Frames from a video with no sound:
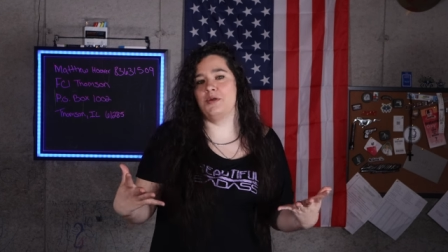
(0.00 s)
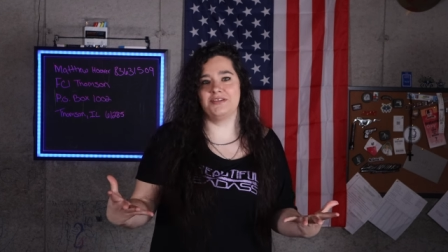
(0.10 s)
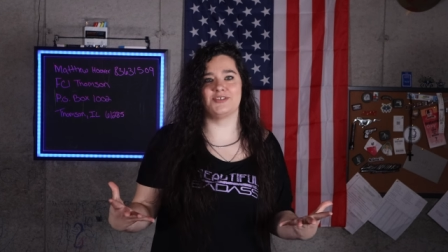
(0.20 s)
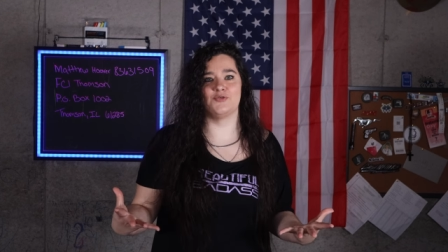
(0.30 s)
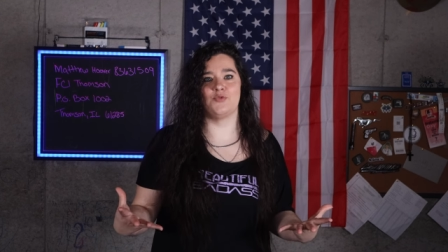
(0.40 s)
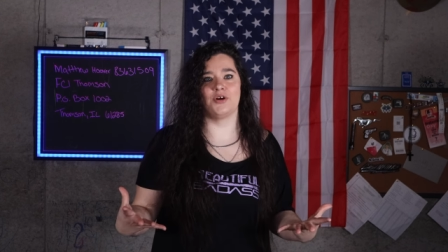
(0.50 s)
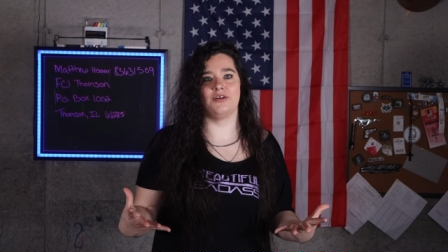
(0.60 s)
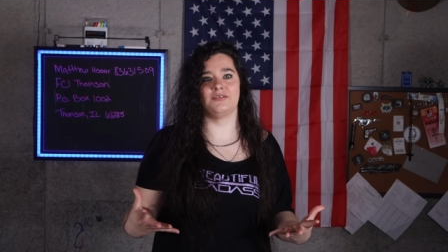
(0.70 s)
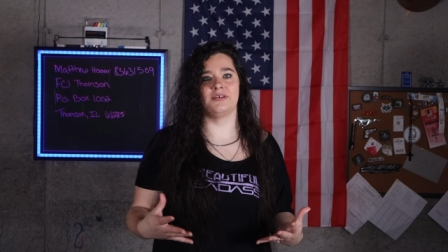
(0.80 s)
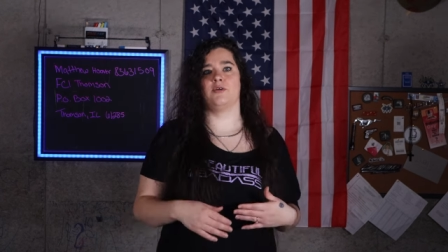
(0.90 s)
means the
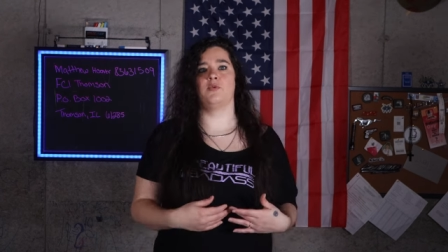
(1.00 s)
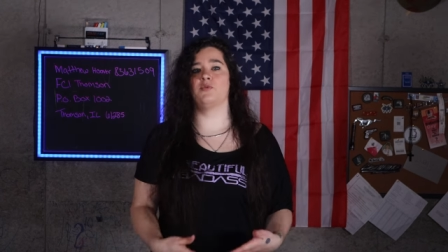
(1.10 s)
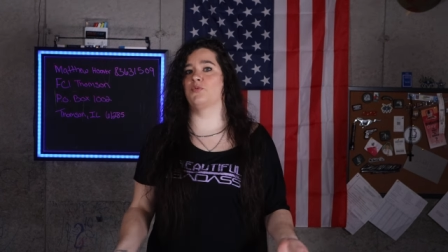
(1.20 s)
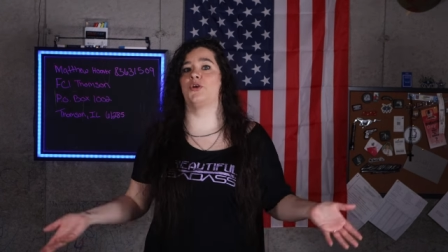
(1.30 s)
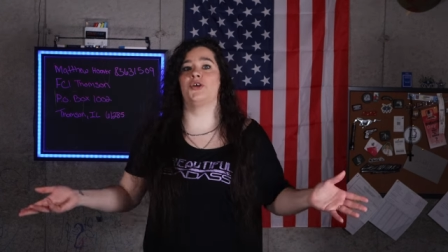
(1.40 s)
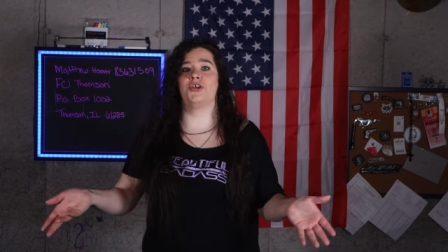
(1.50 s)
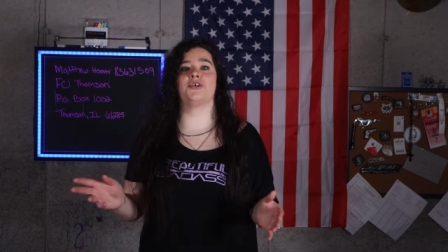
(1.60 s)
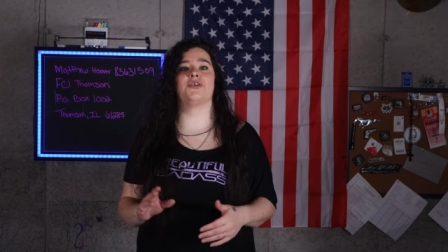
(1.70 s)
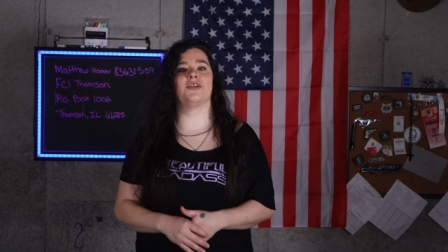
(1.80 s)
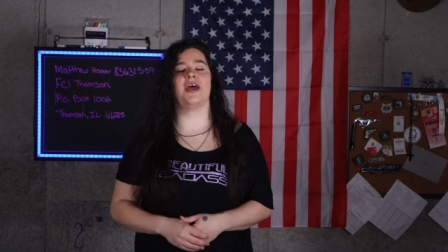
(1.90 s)
world. Like we really
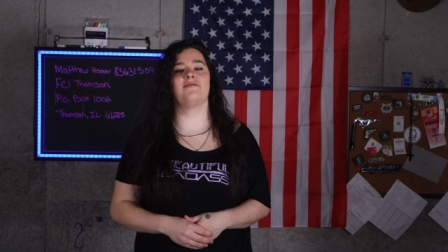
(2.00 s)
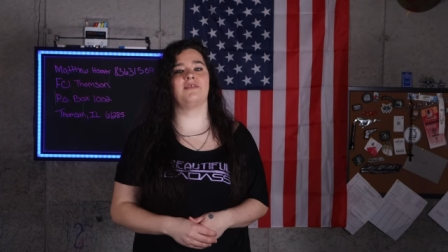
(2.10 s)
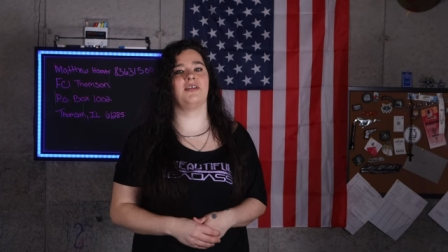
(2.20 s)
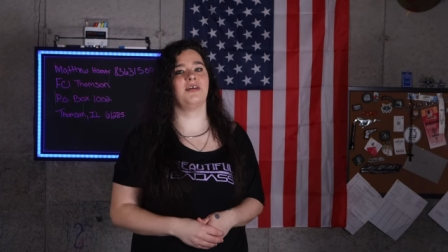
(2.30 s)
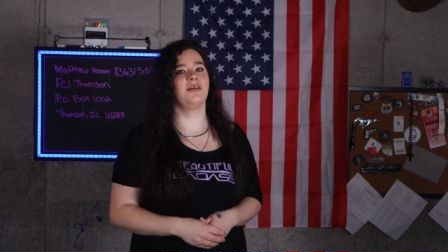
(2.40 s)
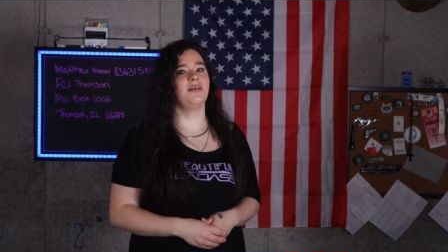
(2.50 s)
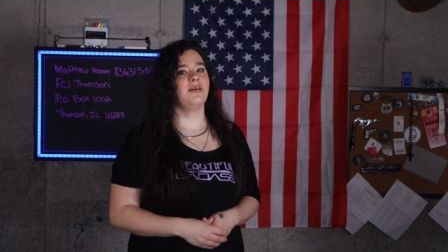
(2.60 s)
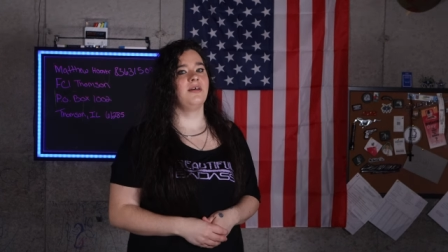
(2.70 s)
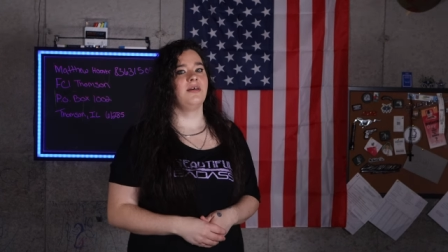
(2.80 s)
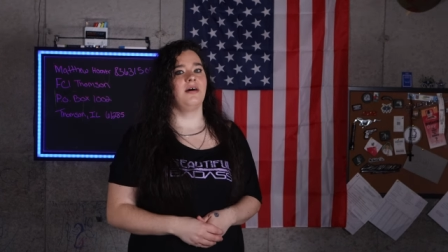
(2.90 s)
couldn't have done it
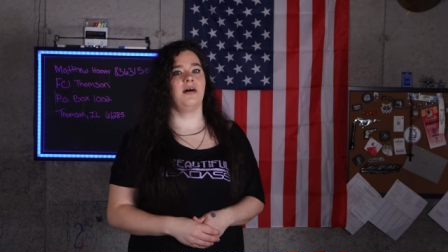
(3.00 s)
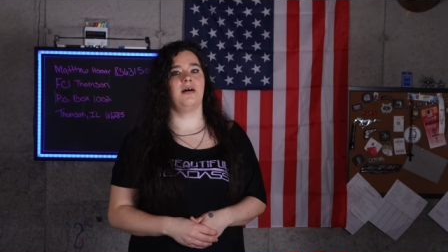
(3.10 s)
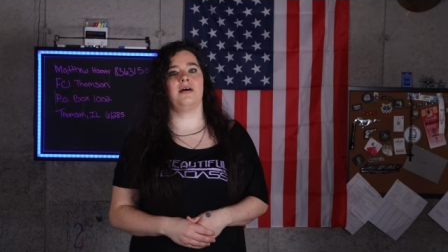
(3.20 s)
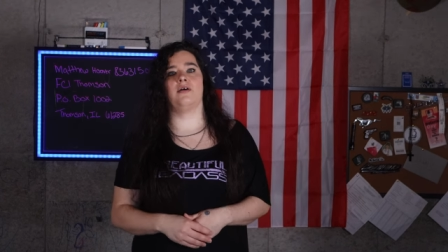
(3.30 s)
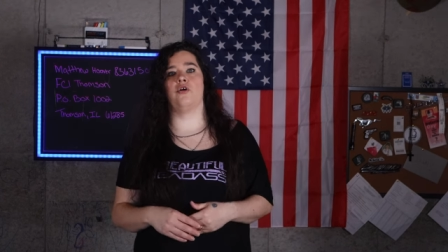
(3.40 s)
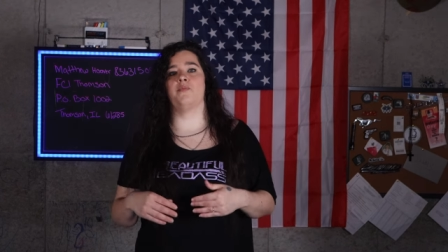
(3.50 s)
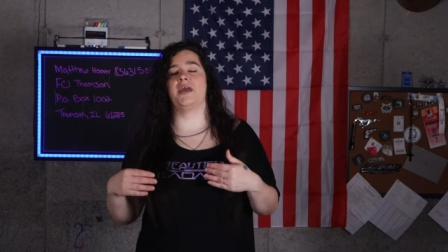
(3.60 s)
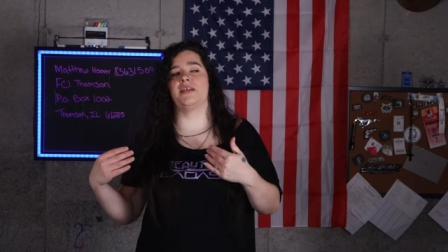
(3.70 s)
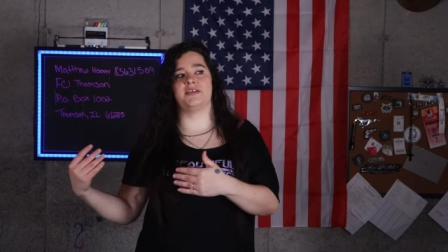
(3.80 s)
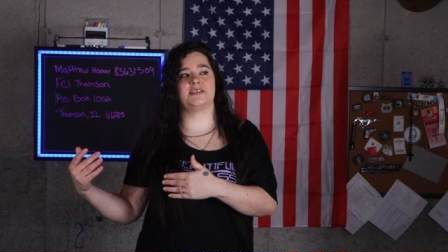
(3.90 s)
uh, or
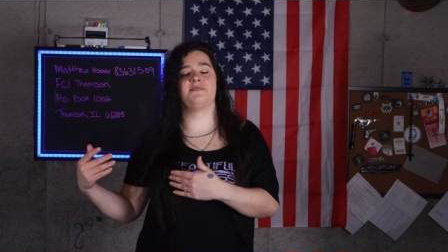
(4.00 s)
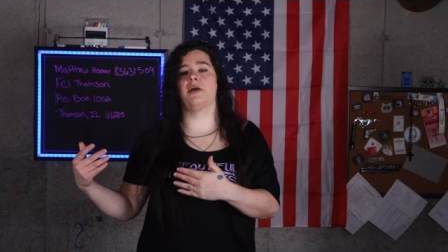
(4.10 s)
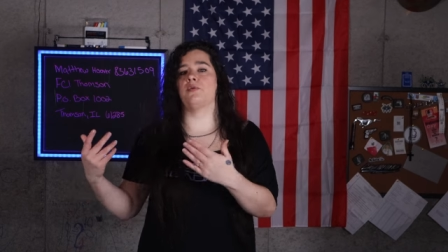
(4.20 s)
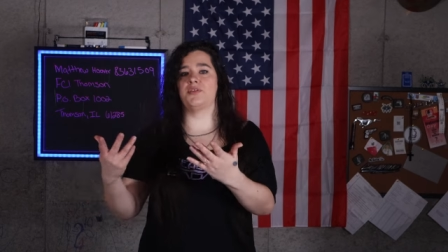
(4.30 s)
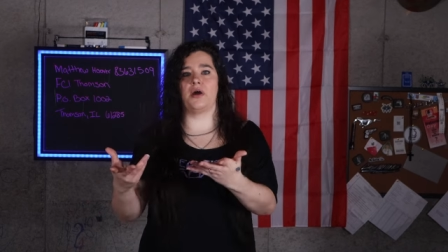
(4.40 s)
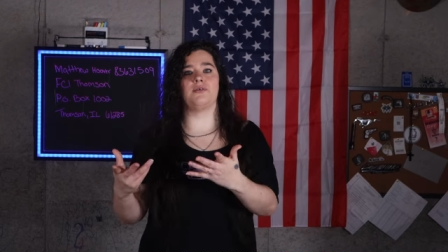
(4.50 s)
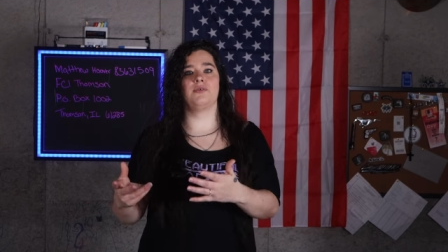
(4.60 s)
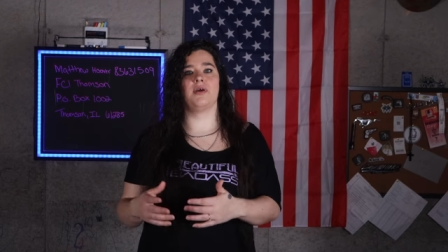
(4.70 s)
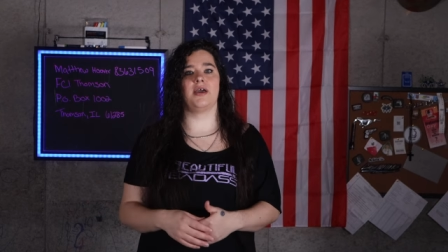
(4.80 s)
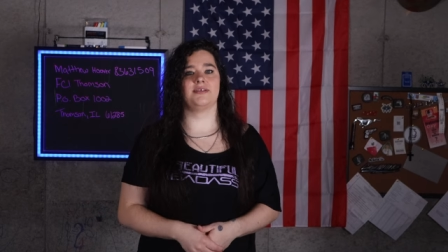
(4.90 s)
made it this far without you
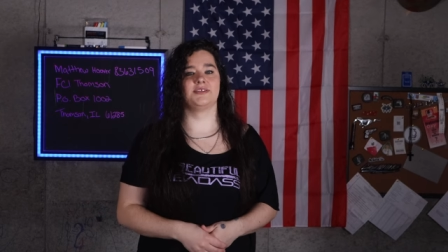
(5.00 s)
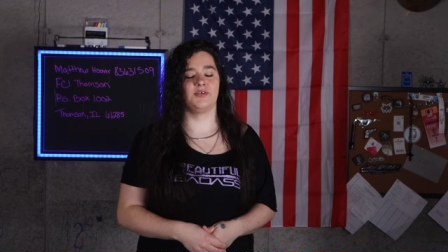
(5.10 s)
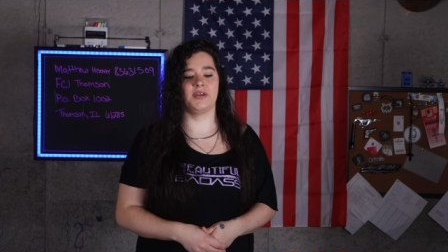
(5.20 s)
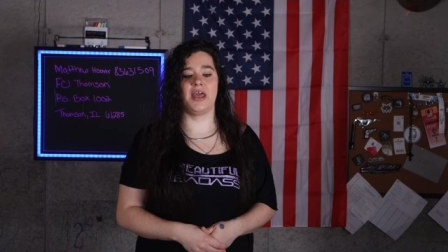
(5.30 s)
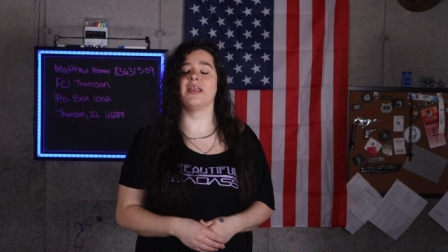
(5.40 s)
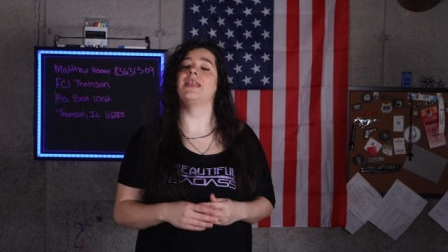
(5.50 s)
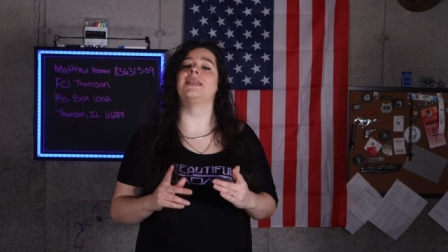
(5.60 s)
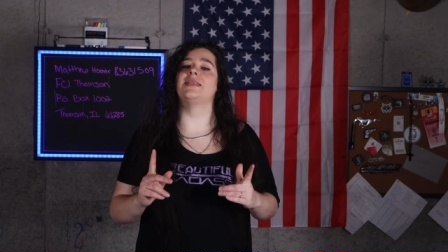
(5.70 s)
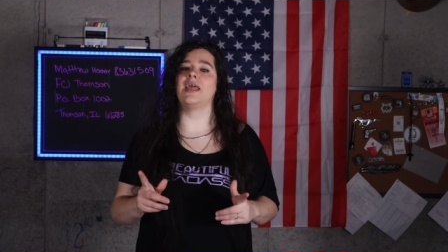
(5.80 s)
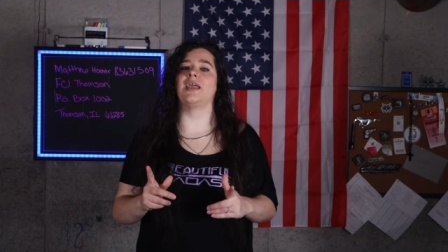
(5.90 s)
guys. So again,
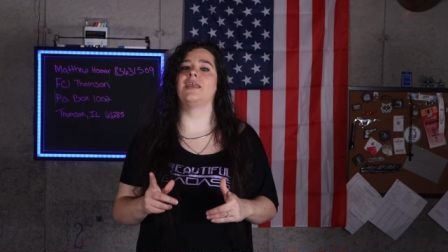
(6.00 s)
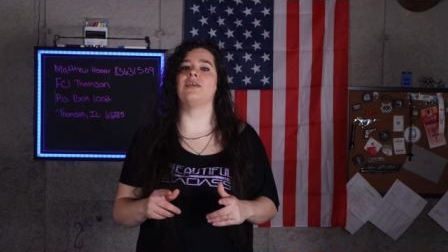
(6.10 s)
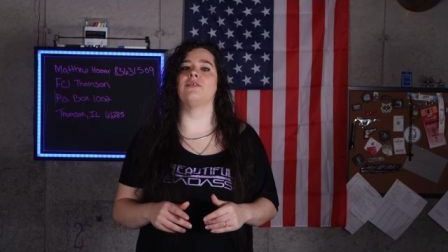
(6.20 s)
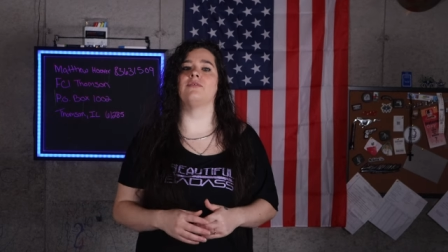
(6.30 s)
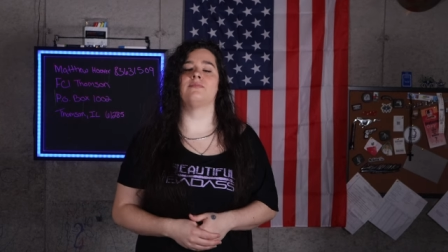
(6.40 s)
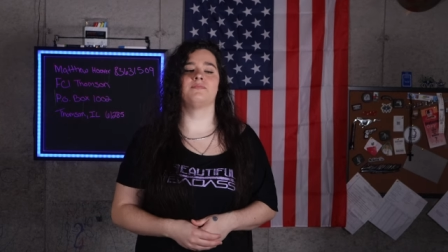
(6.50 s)
thank you.